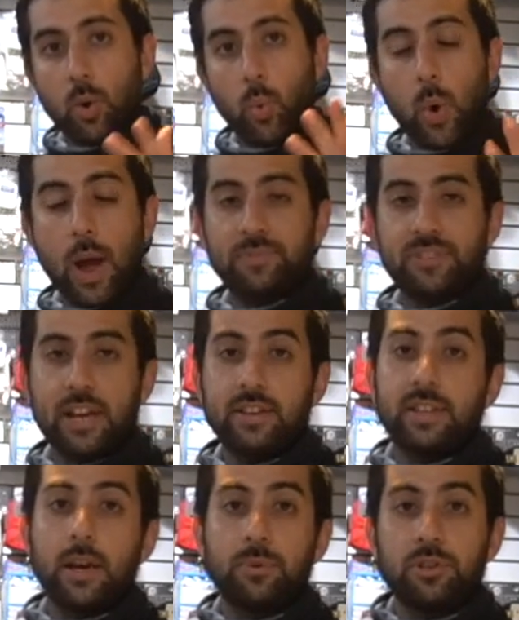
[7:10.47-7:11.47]
Website
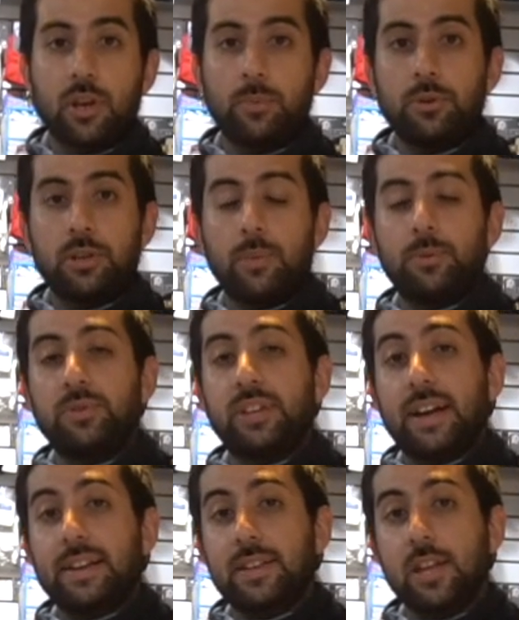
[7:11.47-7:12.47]

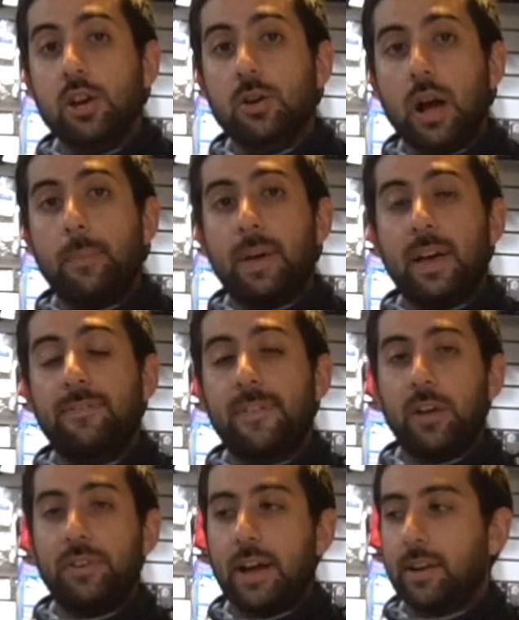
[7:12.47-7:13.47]

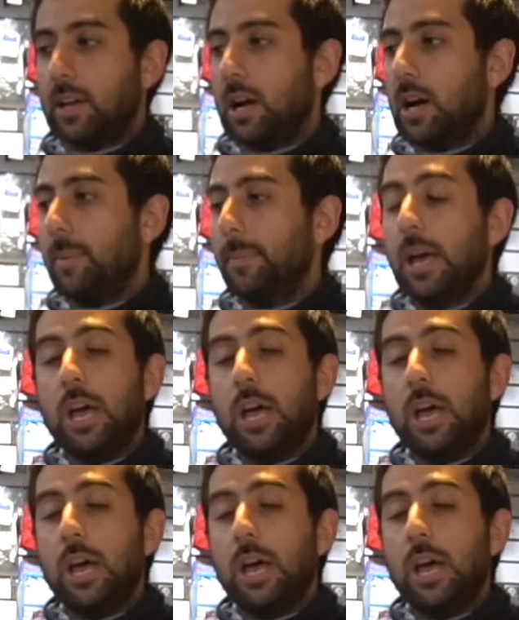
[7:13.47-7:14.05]
www.gearupfl.com.